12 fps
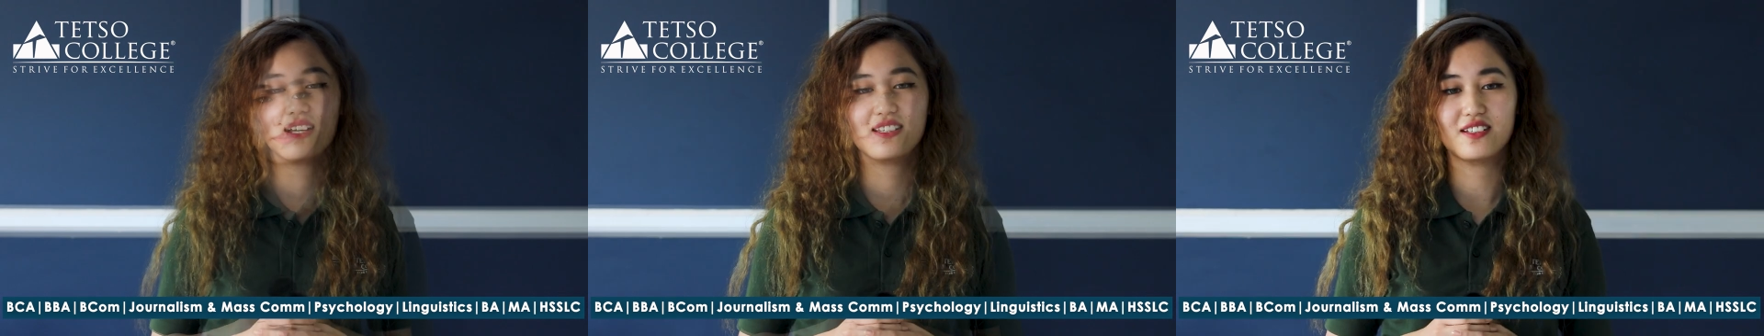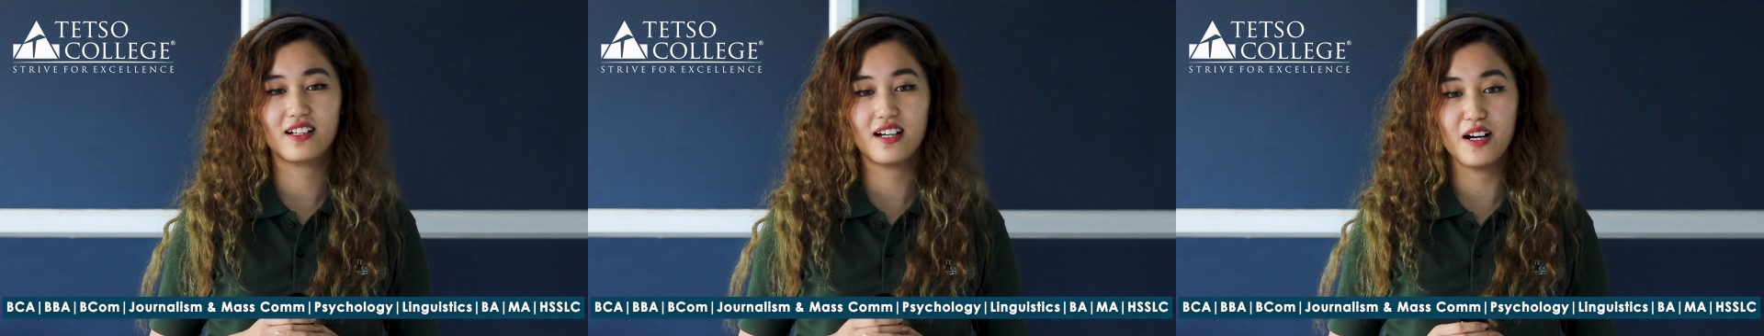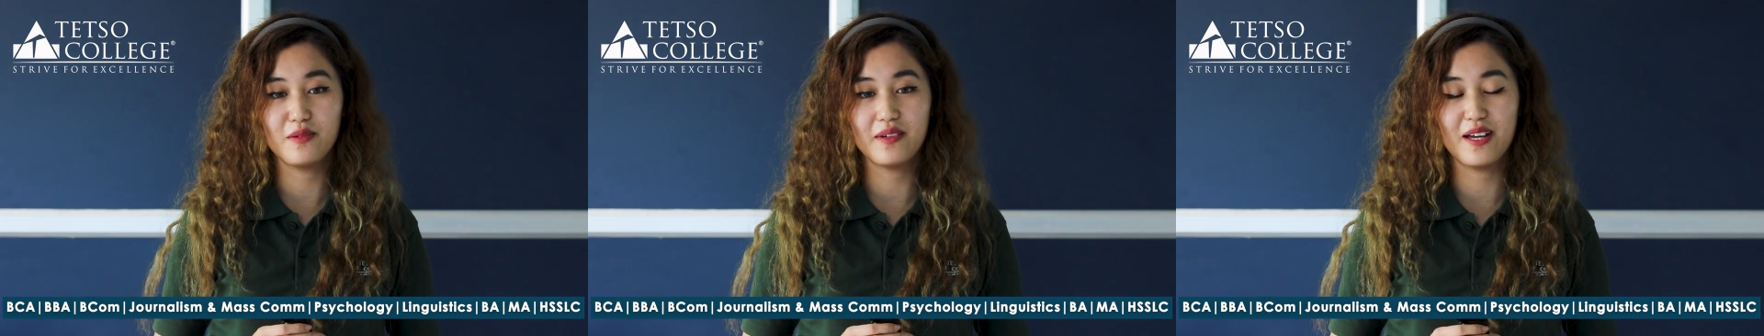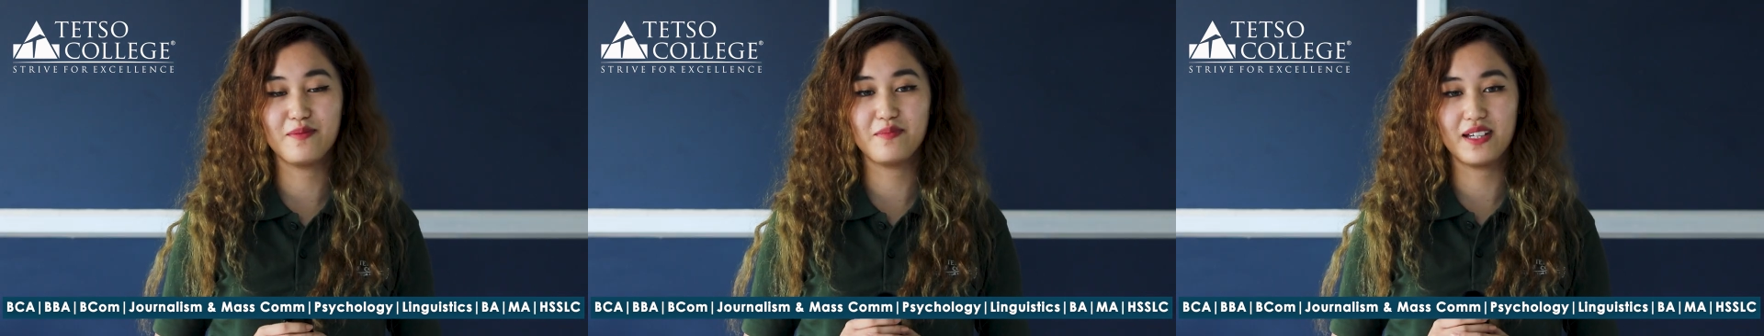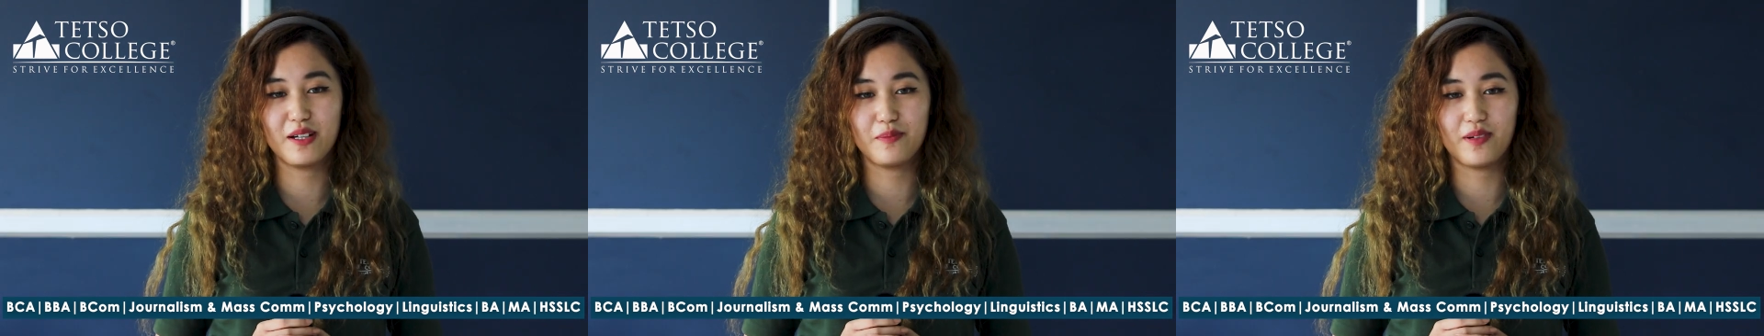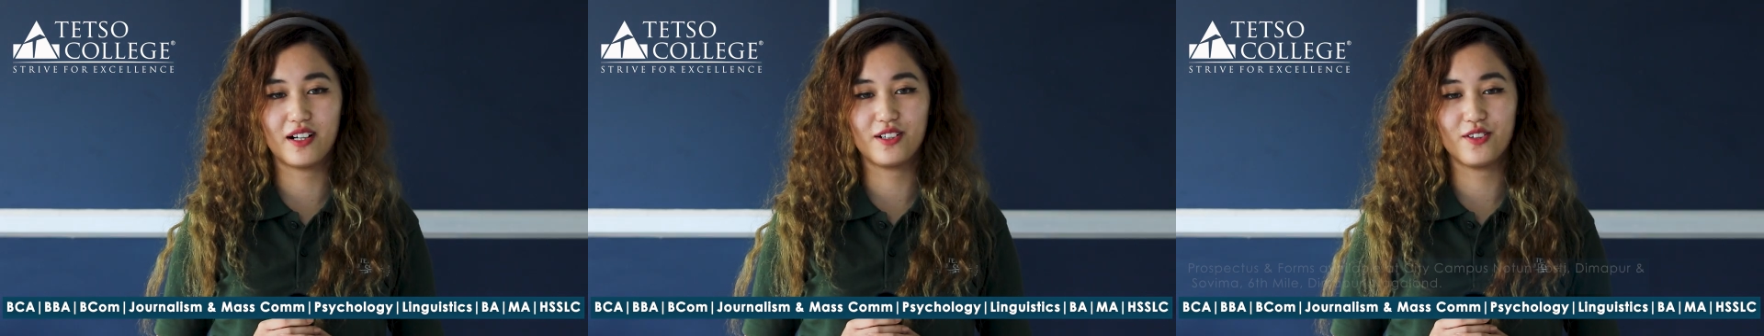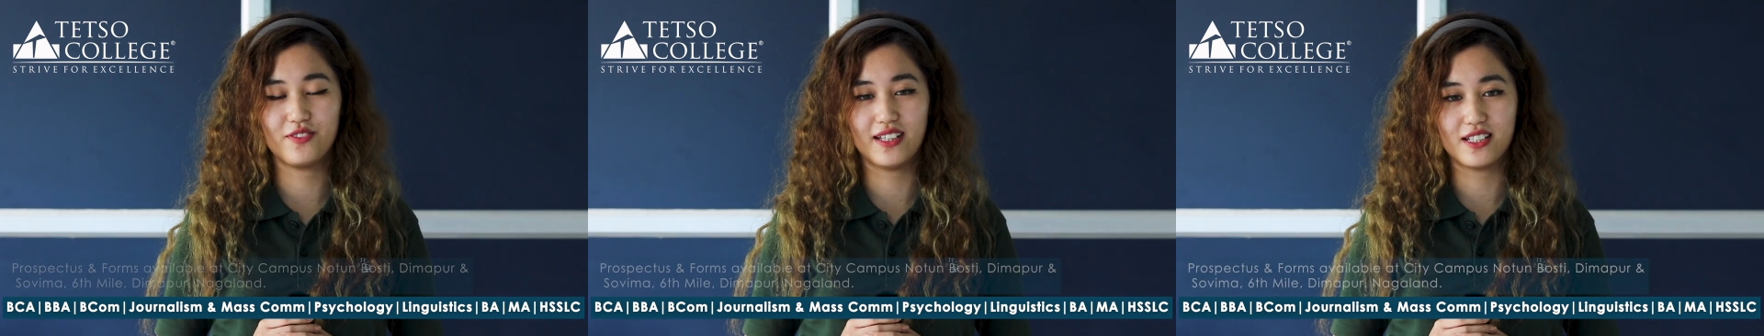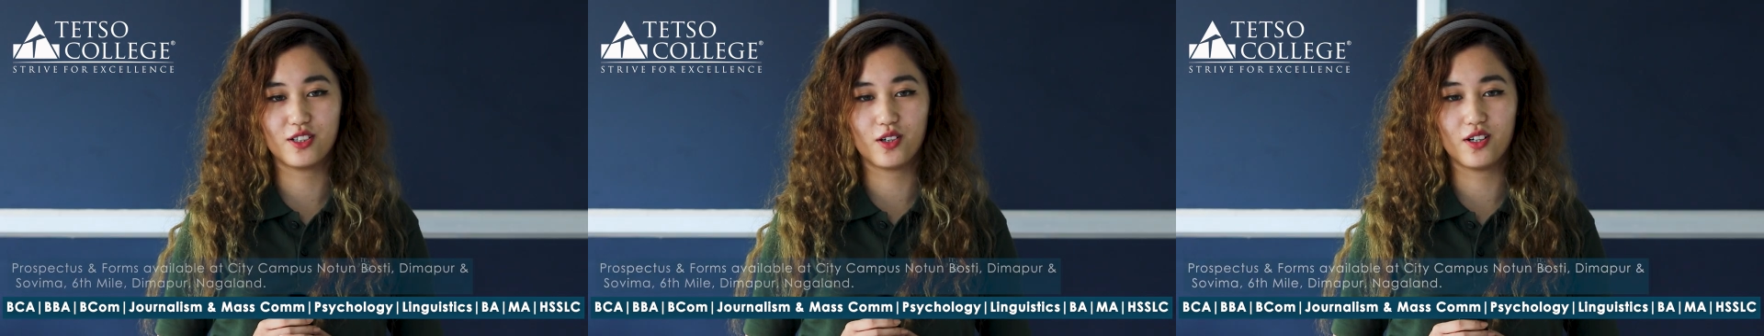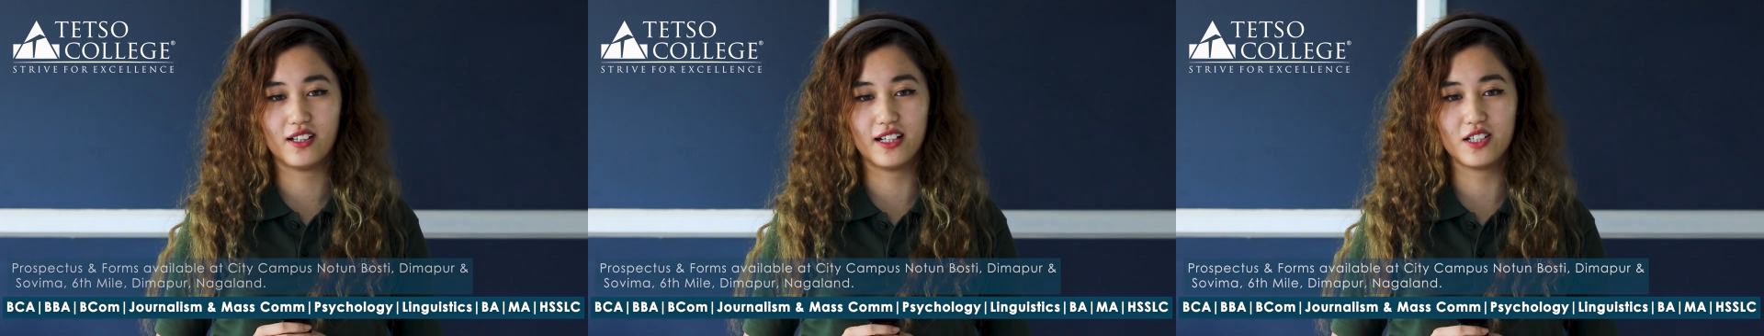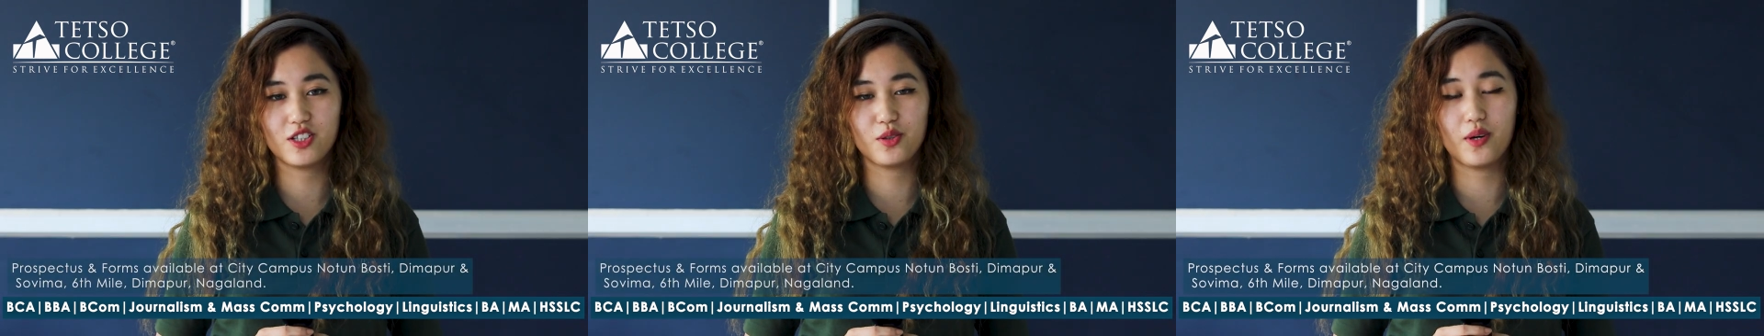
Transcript: So come and be a part of Tetso College,